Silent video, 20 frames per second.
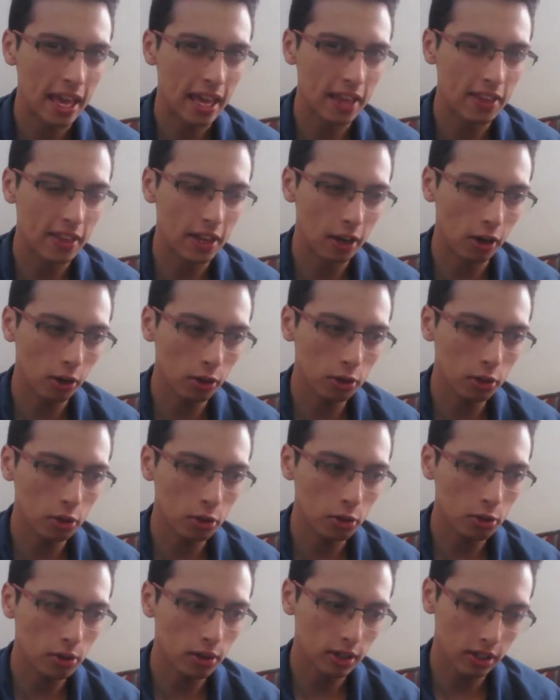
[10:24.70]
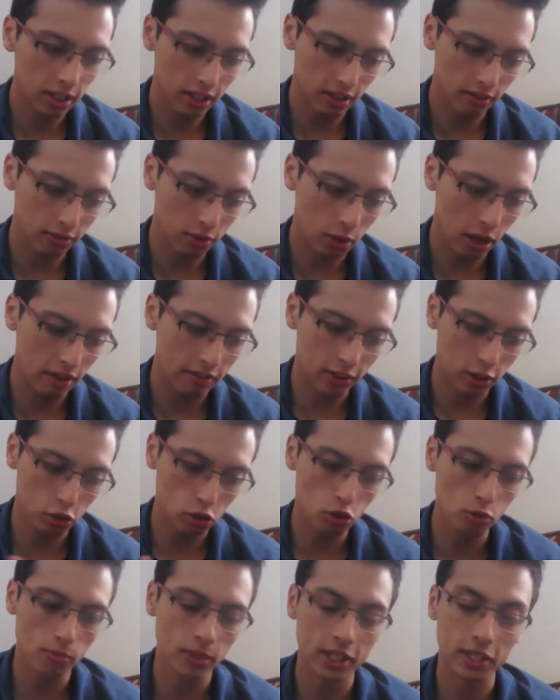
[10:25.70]
the audio. If you have a
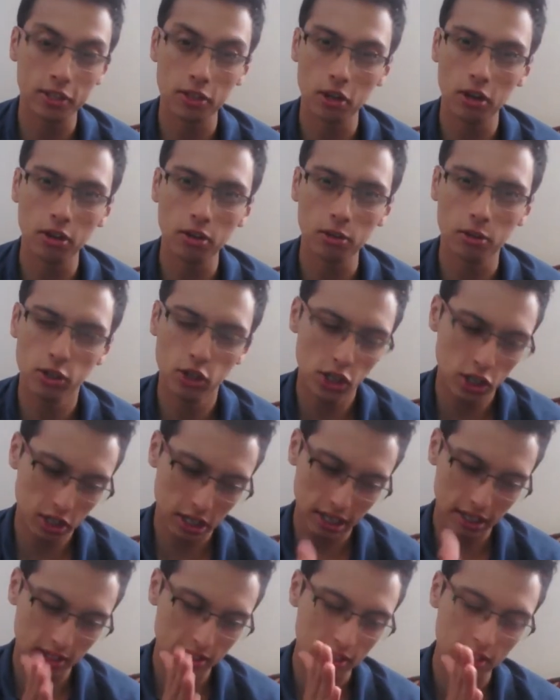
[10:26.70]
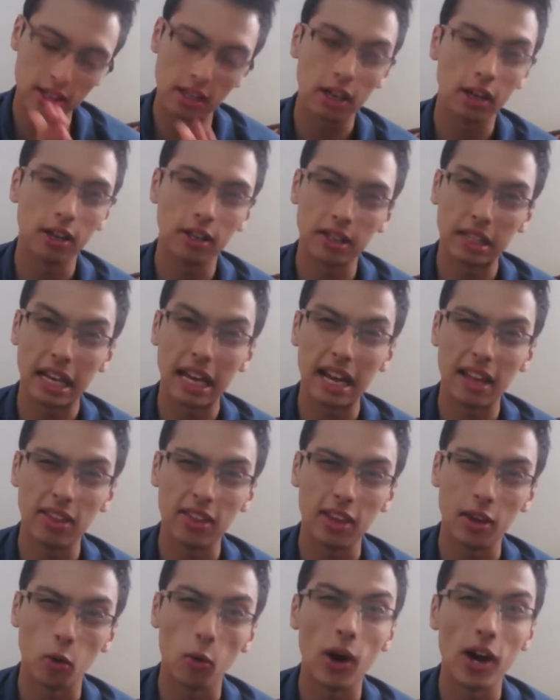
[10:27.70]
2 minutes audio, just cuts it out at
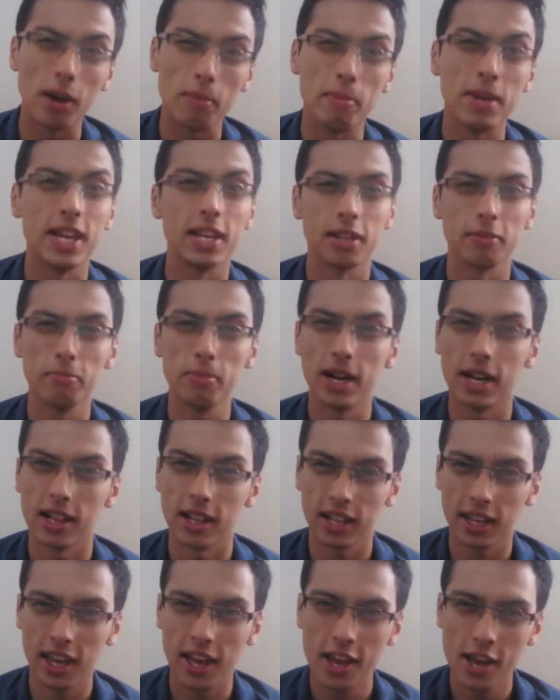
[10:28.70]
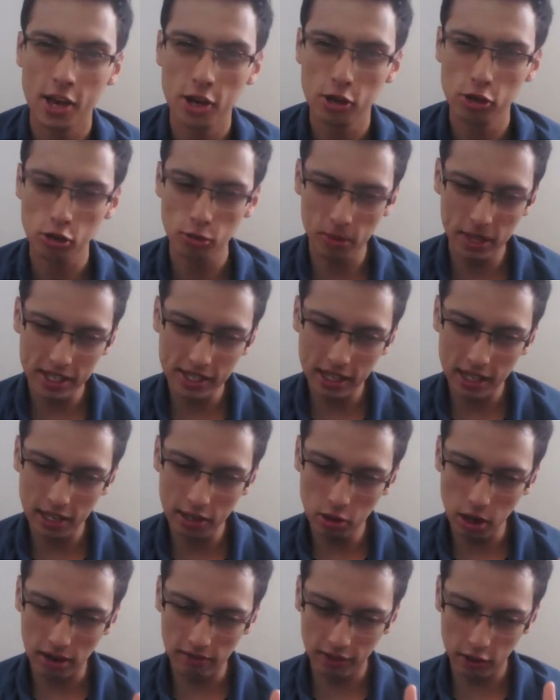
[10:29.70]
the 1 minute mark. So basically
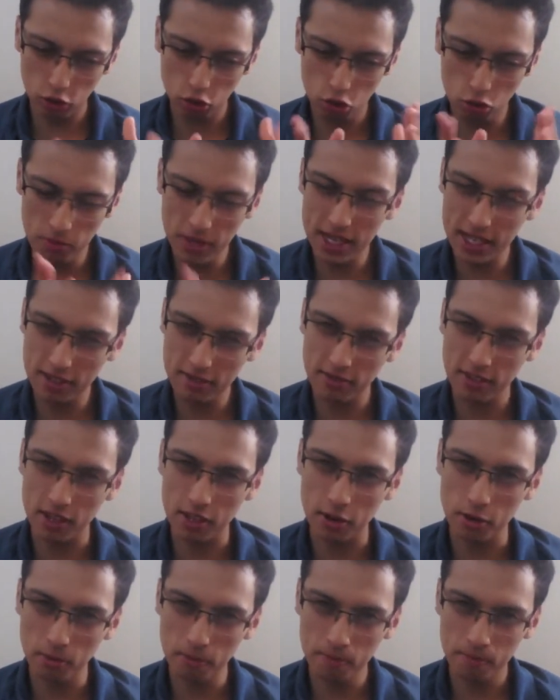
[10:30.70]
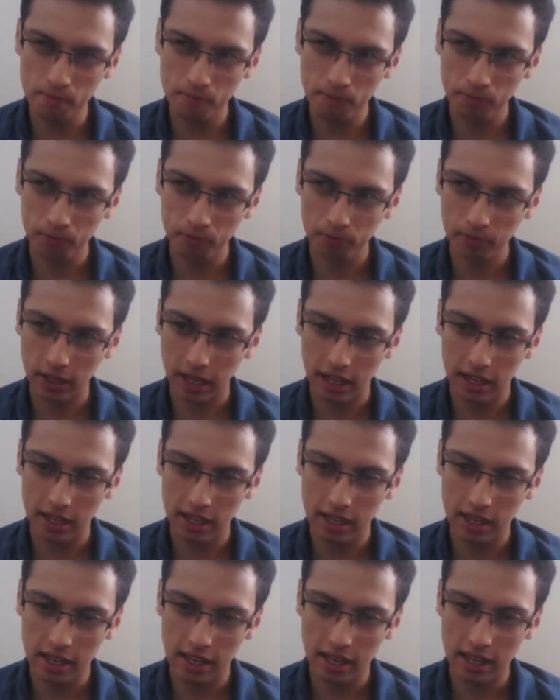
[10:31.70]
you have a 2 minutes video
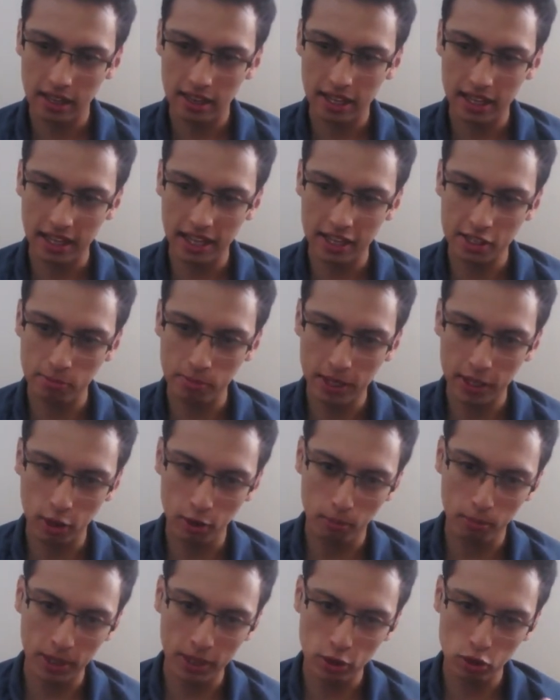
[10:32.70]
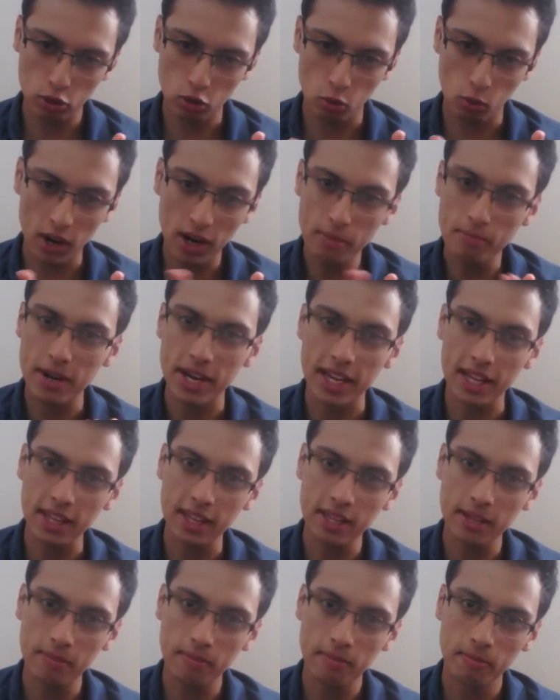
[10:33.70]
that has been compressed to 1 minute,